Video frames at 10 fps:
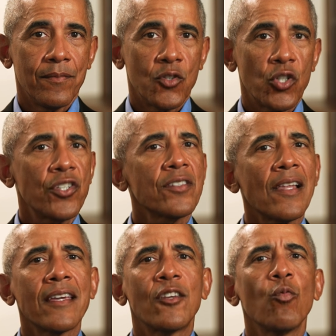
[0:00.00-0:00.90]
So, just
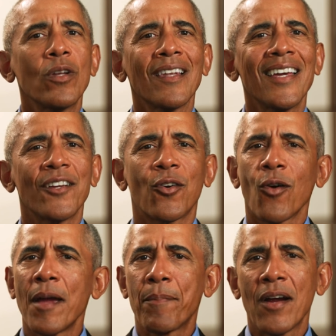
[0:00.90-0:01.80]
like you wouldn't let your
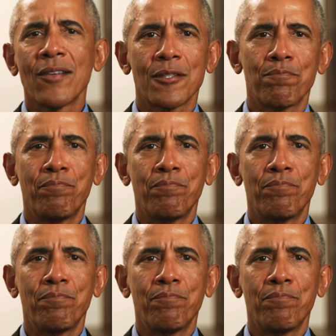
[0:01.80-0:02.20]
grandparents